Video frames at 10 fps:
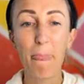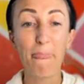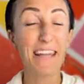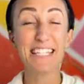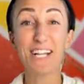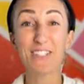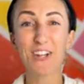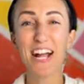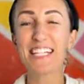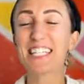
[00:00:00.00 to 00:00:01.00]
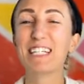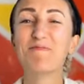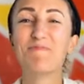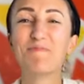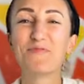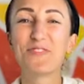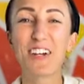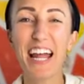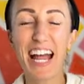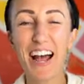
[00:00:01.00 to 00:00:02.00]
that sounds crazy,
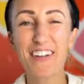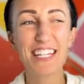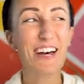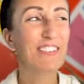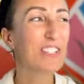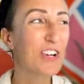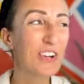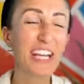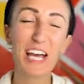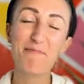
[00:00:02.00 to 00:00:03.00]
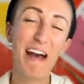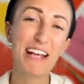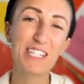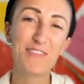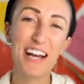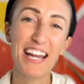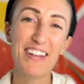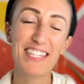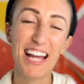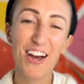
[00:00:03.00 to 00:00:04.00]
right? I was I was joking at a mastermind and I
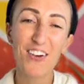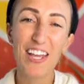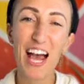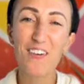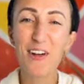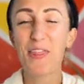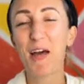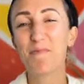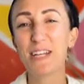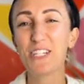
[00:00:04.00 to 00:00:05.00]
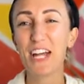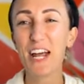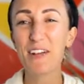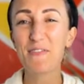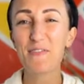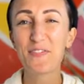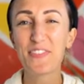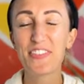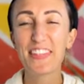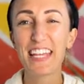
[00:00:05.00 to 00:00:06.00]
was like, oh yeah, I want that PJ.
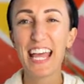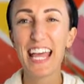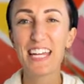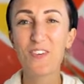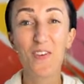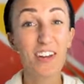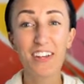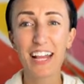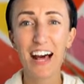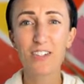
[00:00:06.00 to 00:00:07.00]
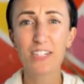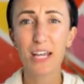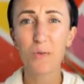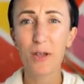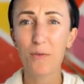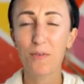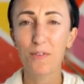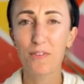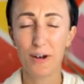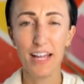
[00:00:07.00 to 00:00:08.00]
And one of the gals was like, wait,
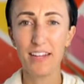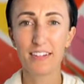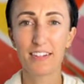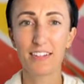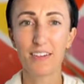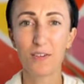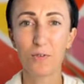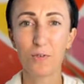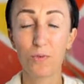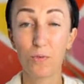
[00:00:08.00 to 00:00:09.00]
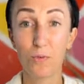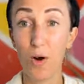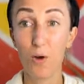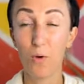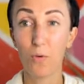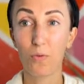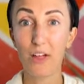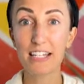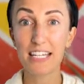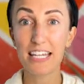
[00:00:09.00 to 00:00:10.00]
what? Whoa,
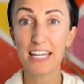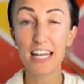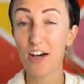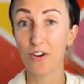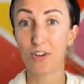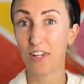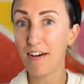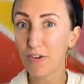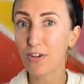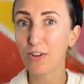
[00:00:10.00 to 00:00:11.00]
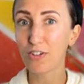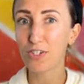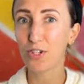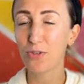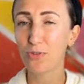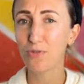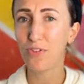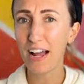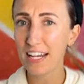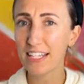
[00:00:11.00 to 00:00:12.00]
that's another level to
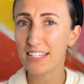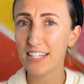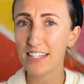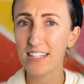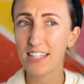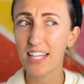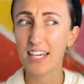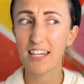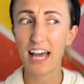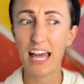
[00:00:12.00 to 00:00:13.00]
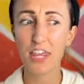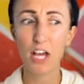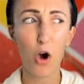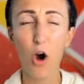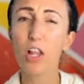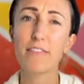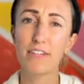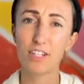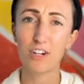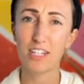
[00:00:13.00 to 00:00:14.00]
finances than I think all of
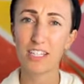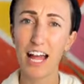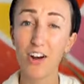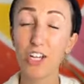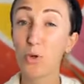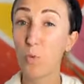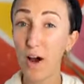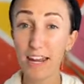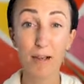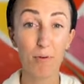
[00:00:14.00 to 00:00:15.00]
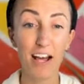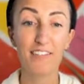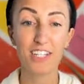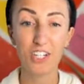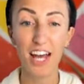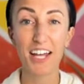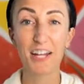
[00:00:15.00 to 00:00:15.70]
us are desiring. You want a private jet.